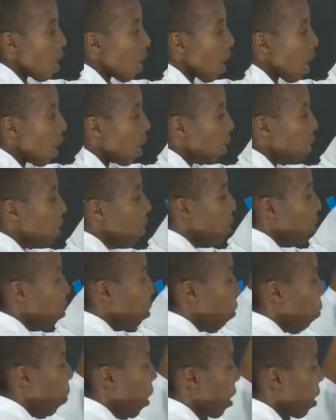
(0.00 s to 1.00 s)
And
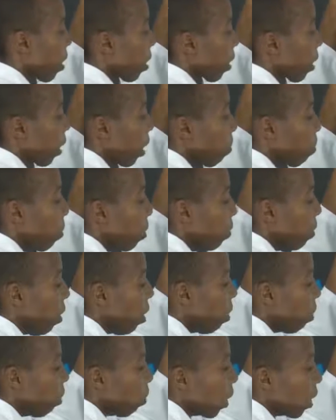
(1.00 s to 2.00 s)
when carbon
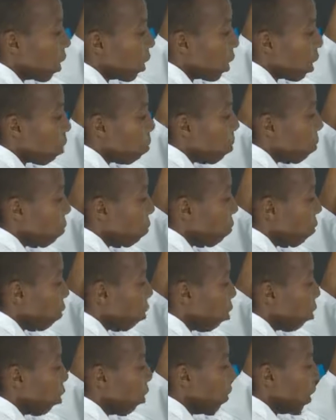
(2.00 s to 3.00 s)
4
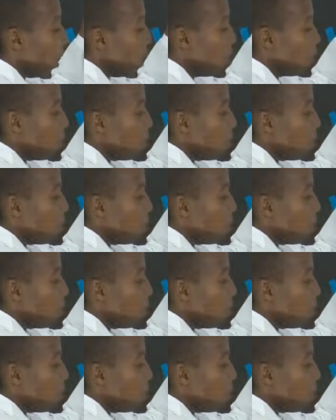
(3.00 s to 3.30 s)
oxide